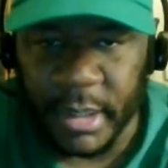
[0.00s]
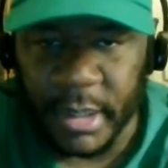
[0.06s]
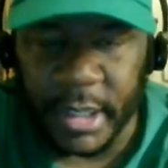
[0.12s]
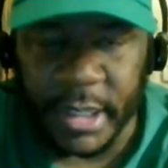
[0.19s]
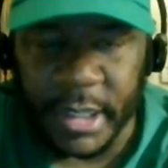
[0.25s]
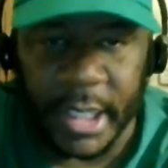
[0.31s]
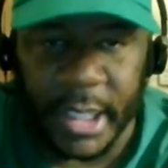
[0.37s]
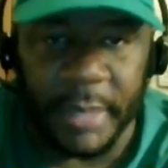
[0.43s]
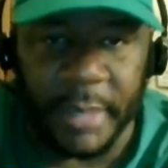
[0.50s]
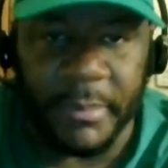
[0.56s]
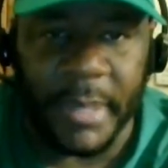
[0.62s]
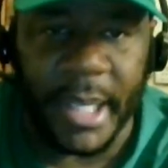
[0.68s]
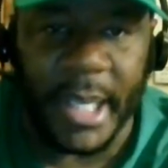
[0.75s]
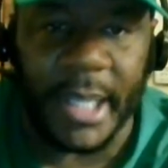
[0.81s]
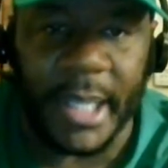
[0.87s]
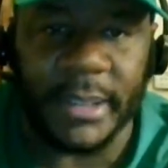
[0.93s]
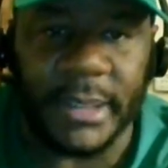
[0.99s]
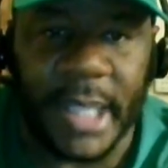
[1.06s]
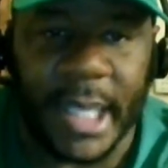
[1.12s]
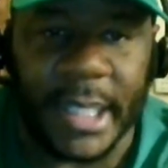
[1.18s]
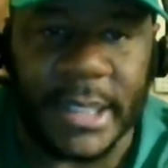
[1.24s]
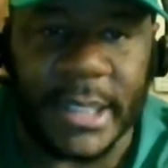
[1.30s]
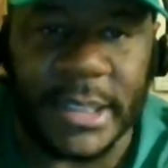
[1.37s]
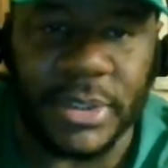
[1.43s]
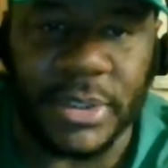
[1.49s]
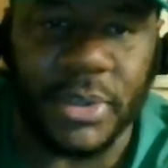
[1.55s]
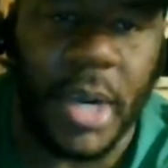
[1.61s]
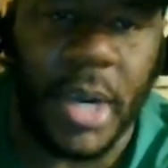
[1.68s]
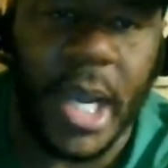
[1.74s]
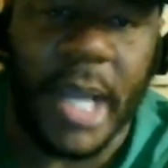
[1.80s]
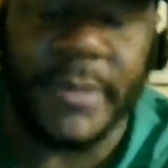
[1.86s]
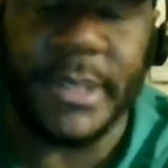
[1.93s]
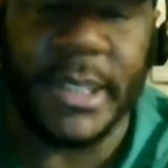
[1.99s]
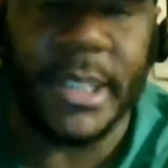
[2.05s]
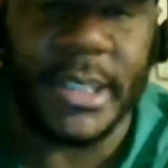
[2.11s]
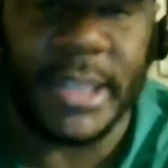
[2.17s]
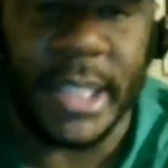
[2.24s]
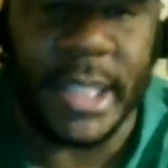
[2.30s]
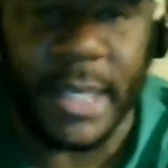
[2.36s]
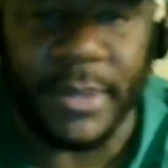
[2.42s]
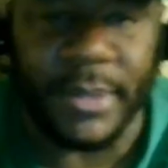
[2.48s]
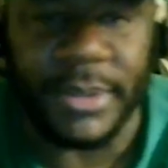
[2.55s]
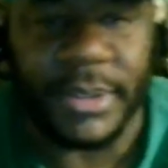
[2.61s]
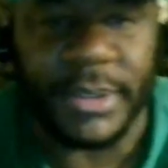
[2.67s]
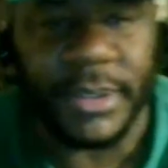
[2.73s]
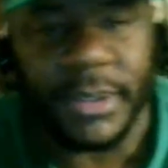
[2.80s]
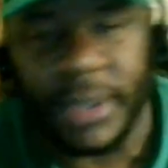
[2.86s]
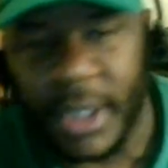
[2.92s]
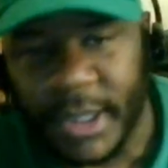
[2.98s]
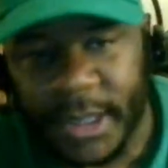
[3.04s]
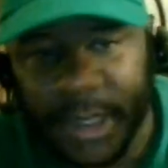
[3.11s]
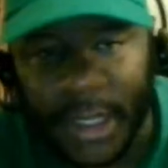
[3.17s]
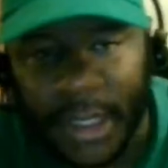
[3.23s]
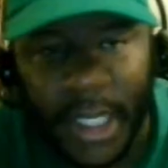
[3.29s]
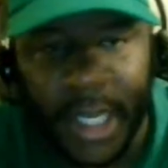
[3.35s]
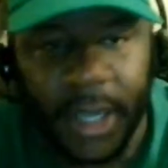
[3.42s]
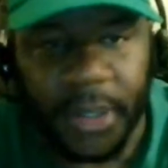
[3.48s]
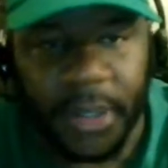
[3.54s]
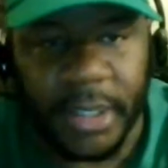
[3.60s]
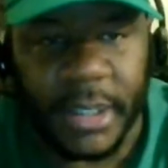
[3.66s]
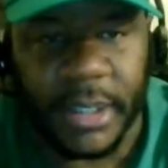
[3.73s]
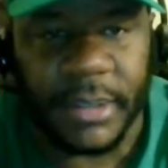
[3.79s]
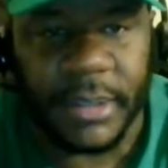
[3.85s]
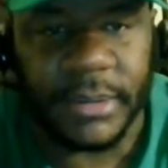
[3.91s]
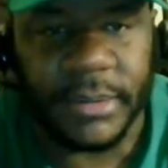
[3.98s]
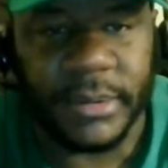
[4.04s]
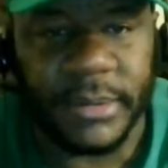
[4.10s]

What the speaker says: Again, man, like and subscribe to the channels y'all see down here.